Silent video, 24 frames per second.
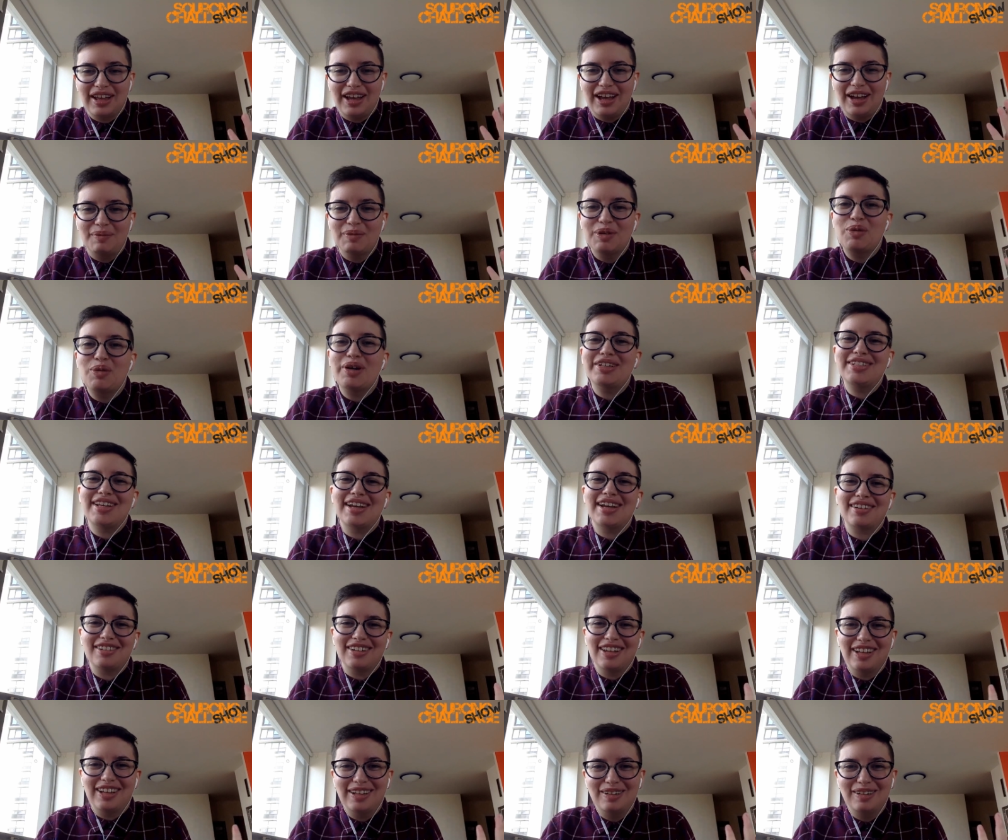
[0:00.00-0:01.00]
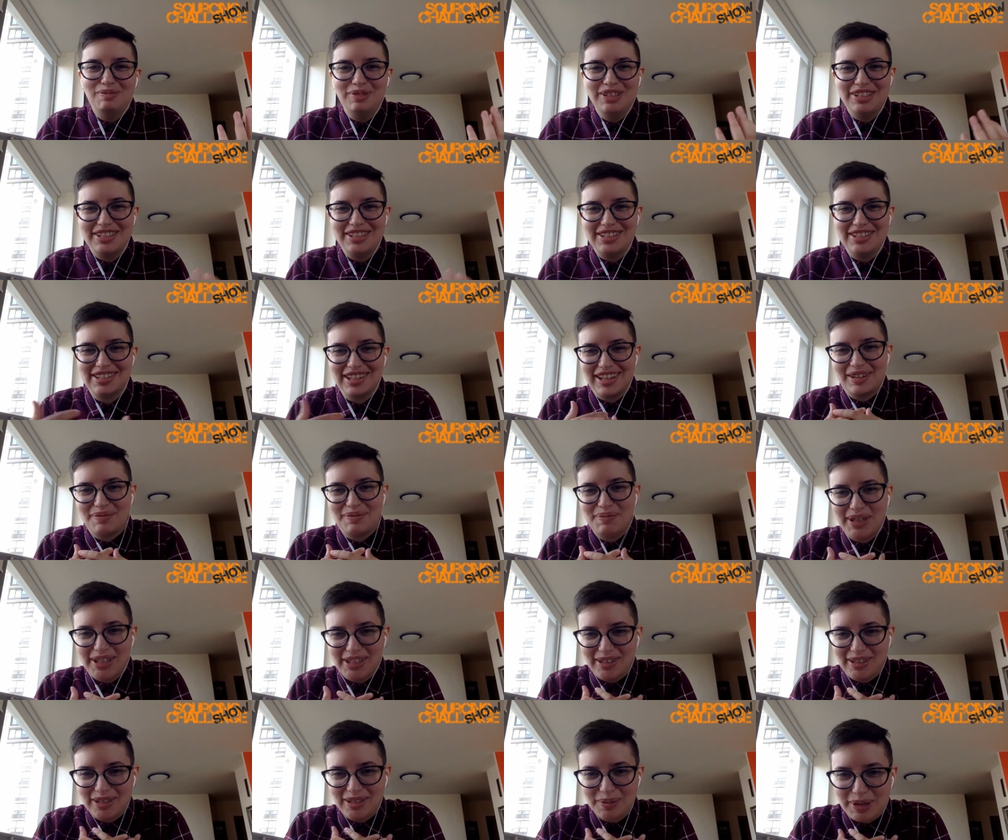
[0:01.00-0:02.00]
cute, queer tech clubs, which is
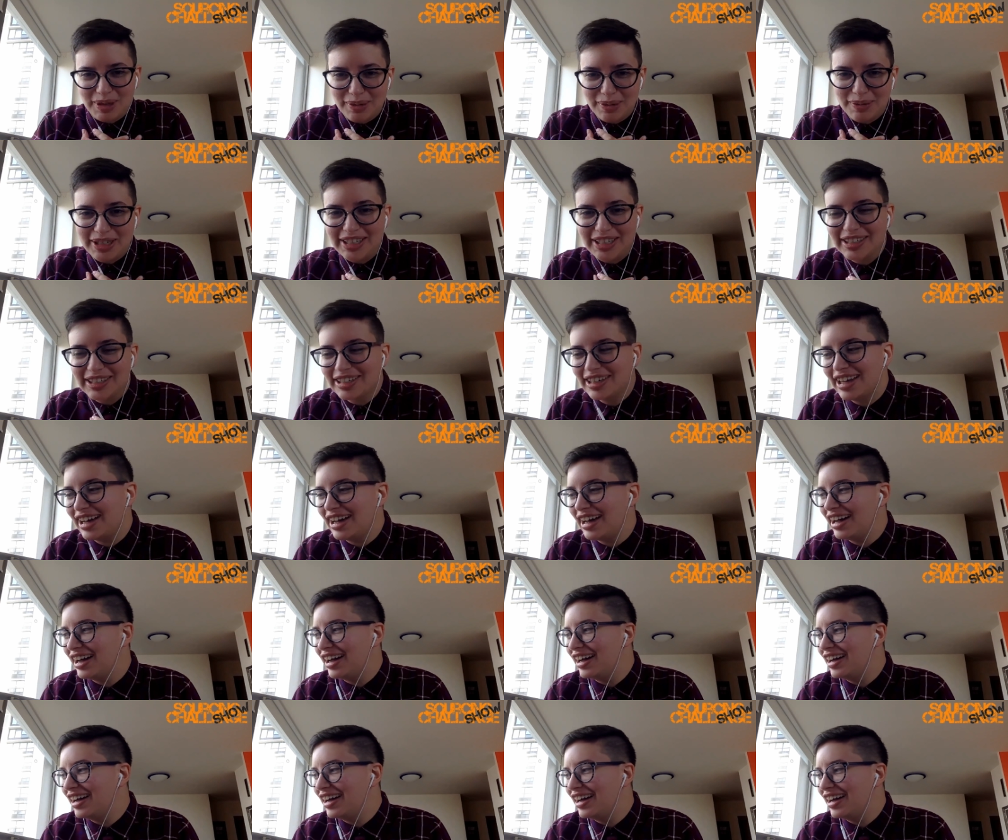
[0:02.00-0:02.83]
like my little baby.